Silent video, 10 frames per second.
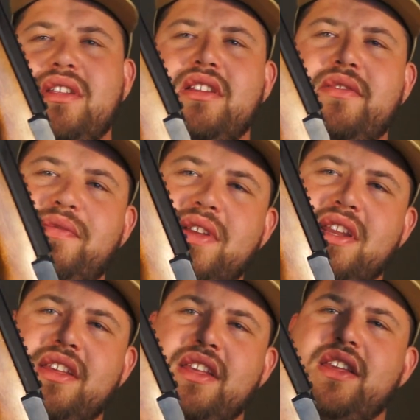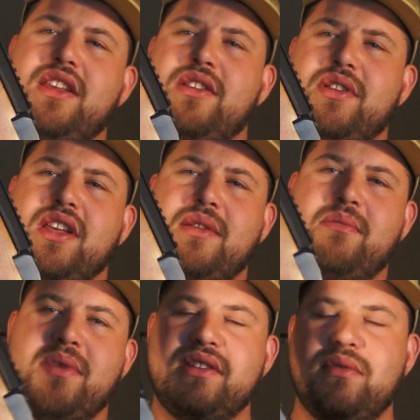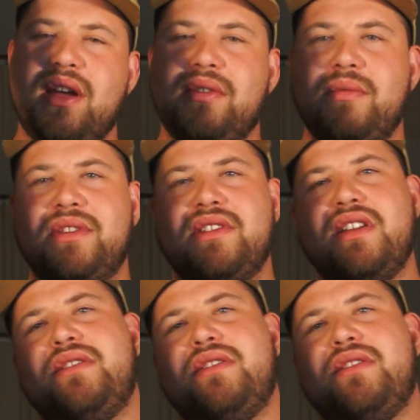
little finicky. You know, you got to mess around with them. It's not